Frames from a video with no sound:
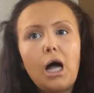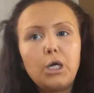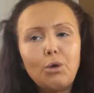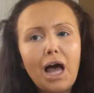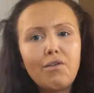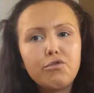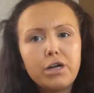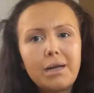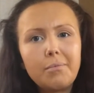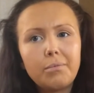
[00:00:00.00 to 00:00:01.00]
I don't have a
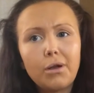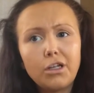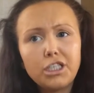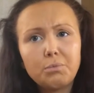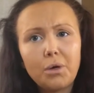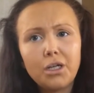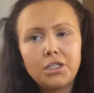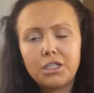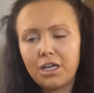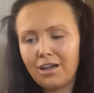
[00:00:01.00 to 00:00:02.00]
cream blush, but
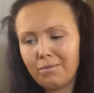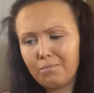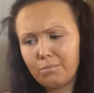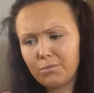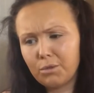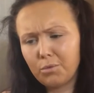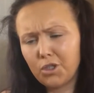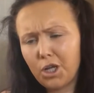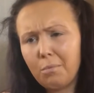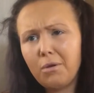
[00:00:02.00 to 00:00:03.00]
I
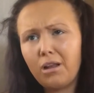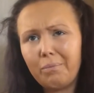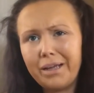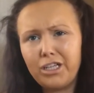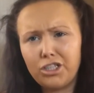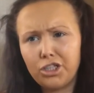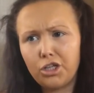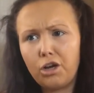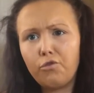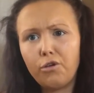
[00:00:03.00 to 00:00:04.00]
presume it'll be just as
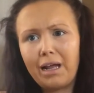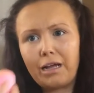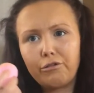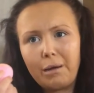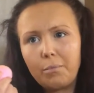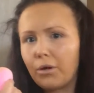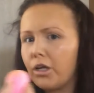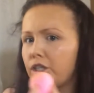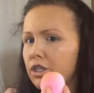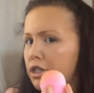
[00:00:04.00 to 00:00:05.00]
good for like cream
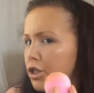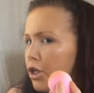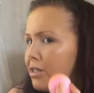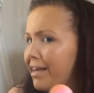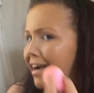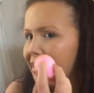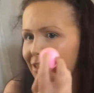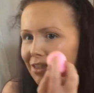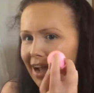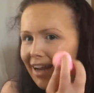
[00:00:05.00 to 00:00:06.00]
blush because it's a good size
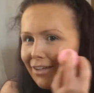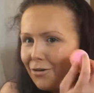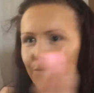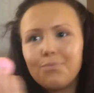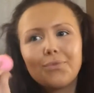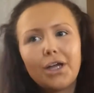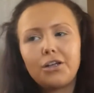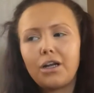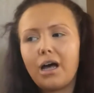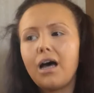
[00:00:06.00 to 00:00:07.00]
just to kind of go
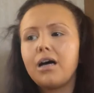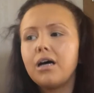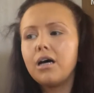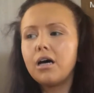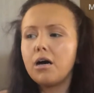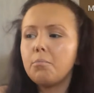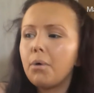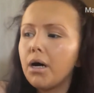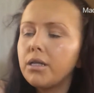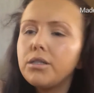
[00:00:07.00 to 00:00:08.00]
and do that.
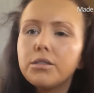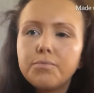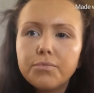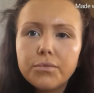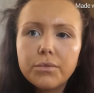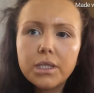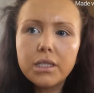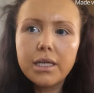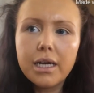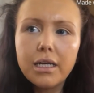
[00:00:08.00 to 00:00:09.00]
But
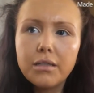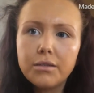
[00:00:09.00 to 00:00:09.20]
yeah,